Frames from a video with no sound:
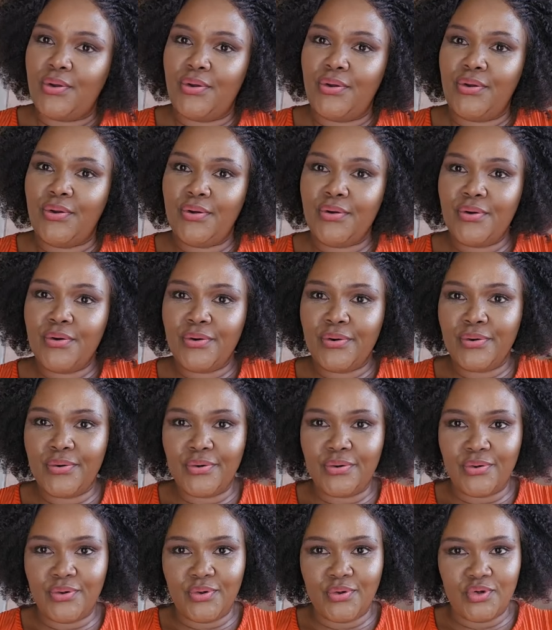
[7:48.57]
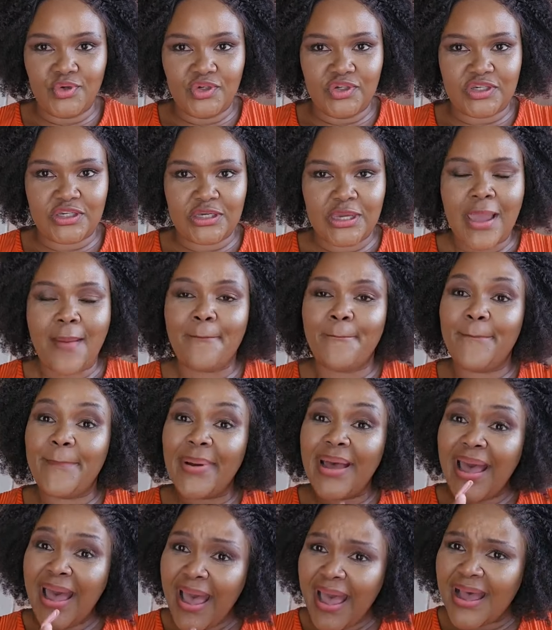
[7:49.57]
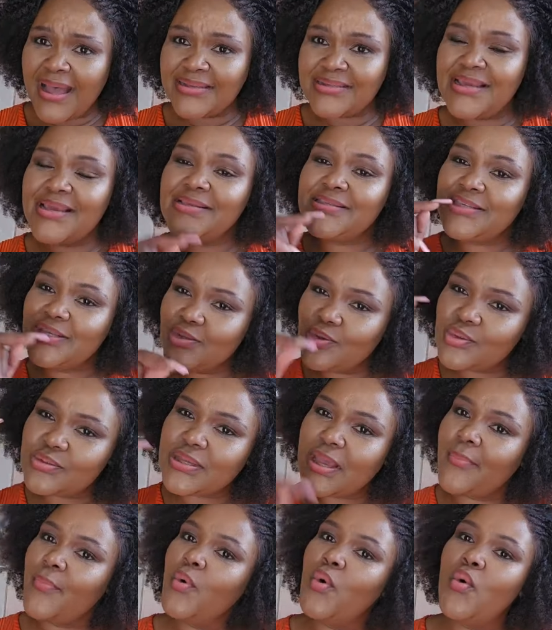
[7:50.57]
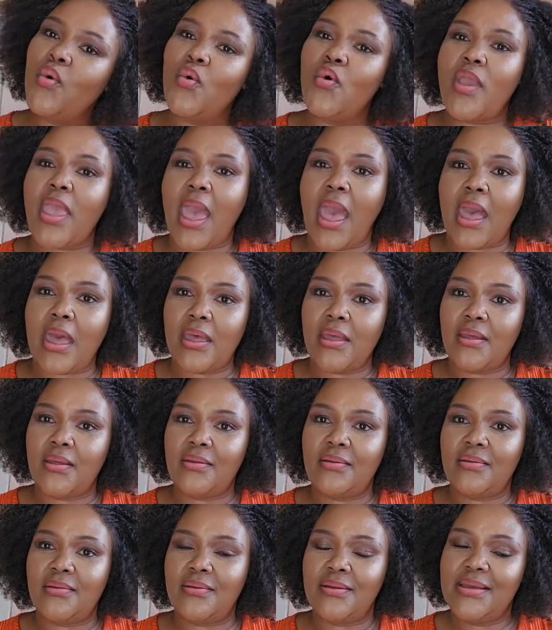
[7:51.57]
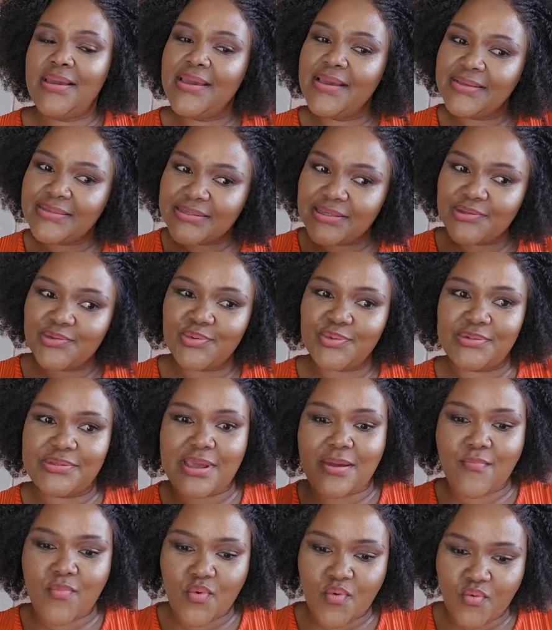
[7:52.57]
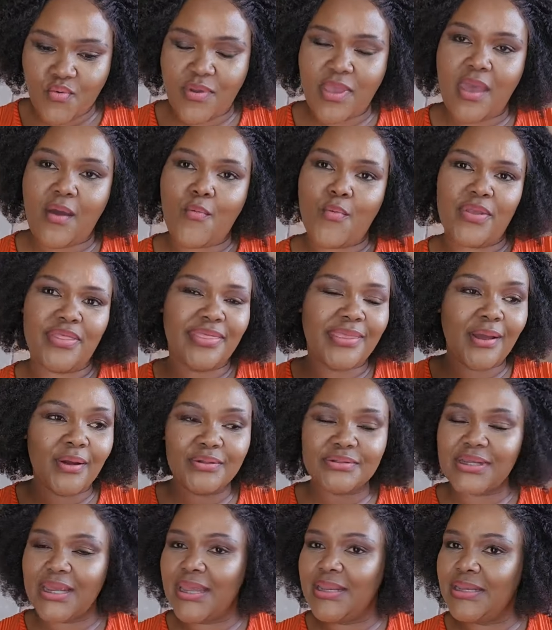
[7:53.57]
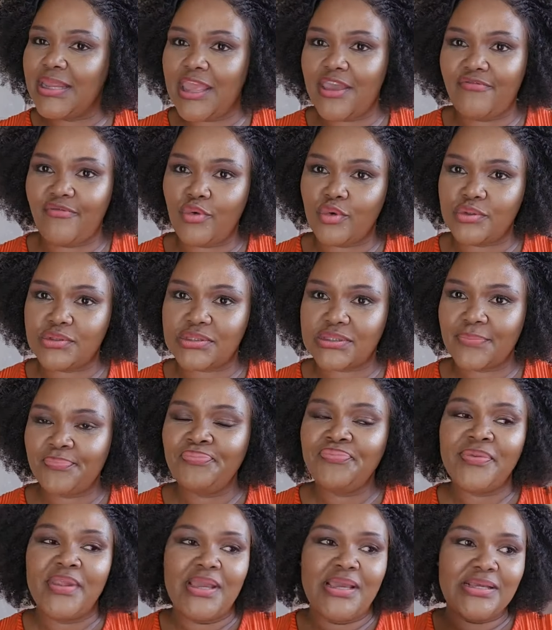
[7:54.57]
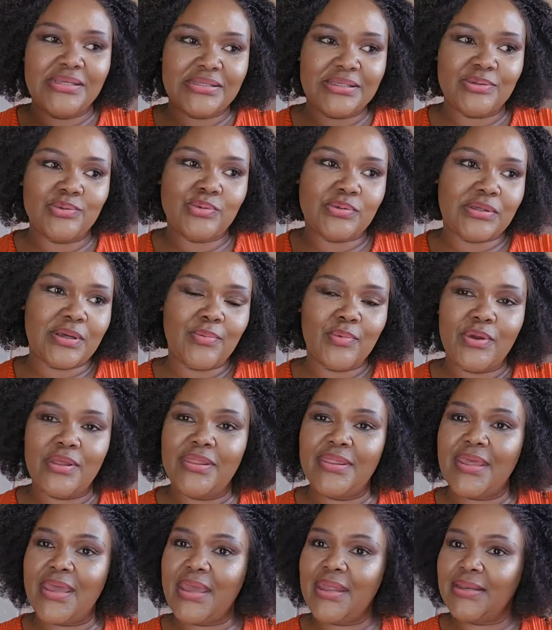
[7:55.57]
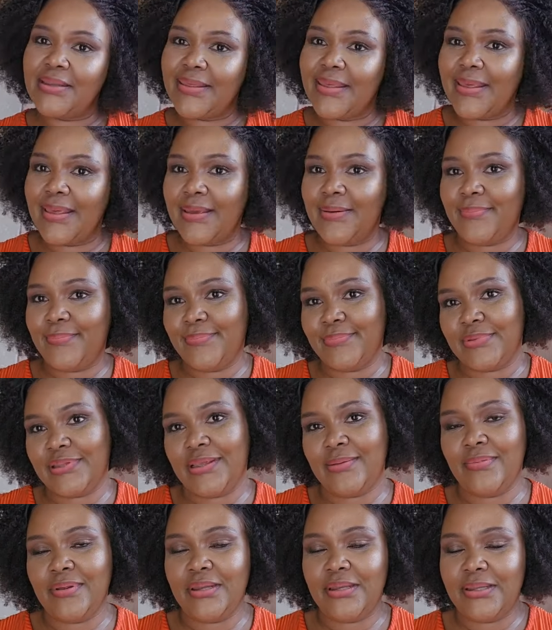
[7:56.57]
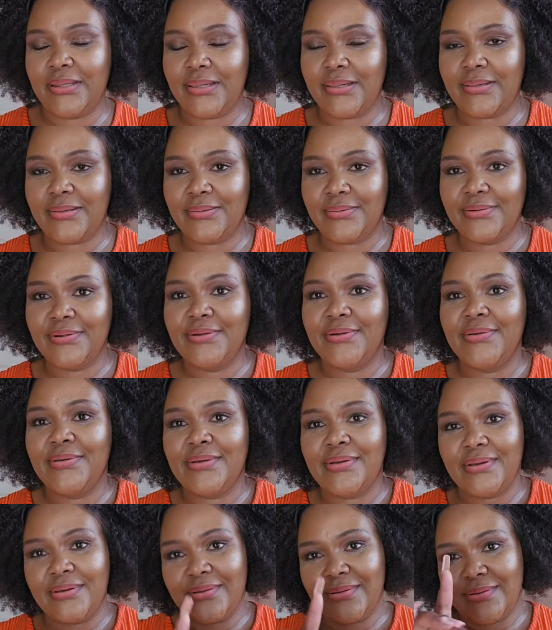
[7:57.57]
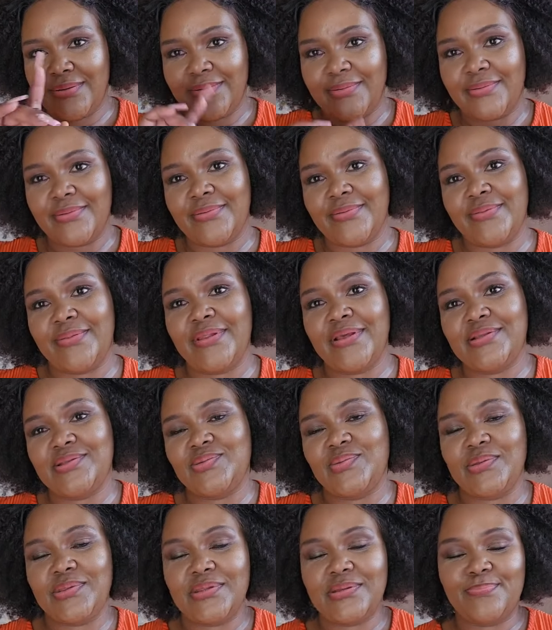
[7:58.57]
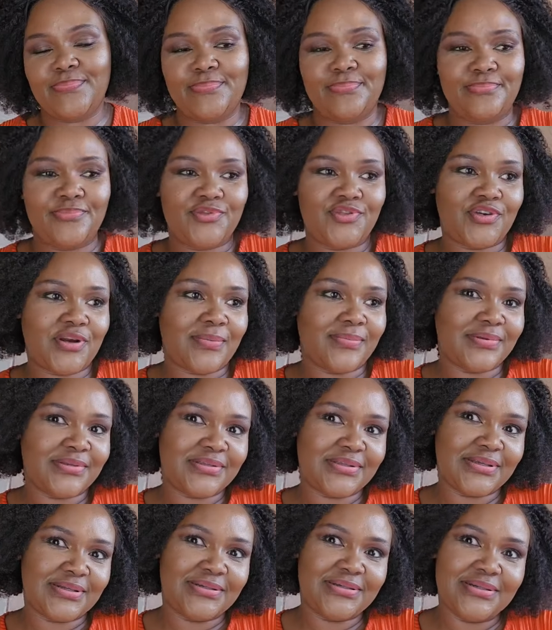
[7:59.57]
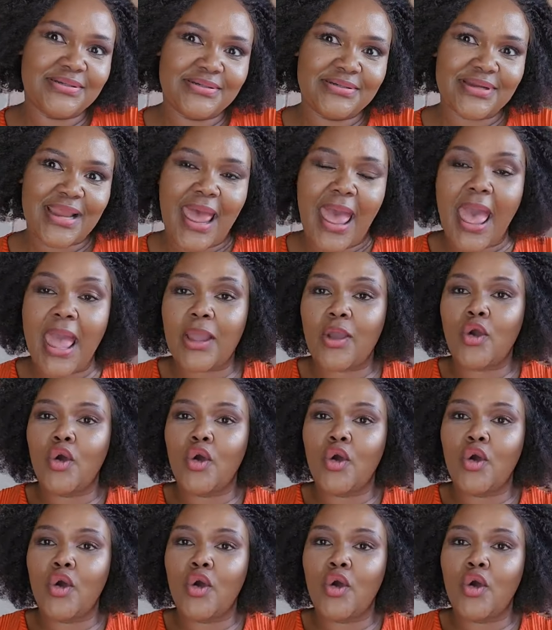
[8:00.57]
huge but isisu sabuya isisu sabuya without any efforts isisu sabuya and then came cebelihle that's where the trouble started. I